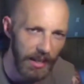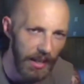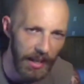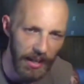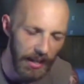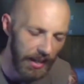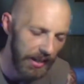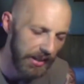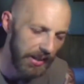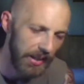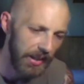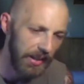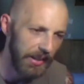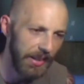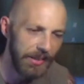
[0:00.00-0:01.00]

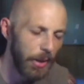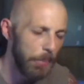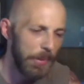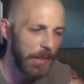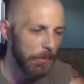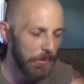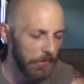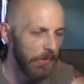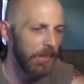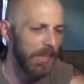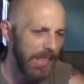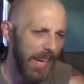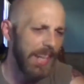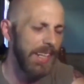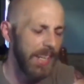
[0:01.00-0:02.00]
And then I'll pick up the phone,
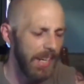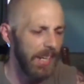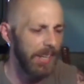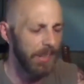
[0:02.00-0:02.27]
yeah, I can.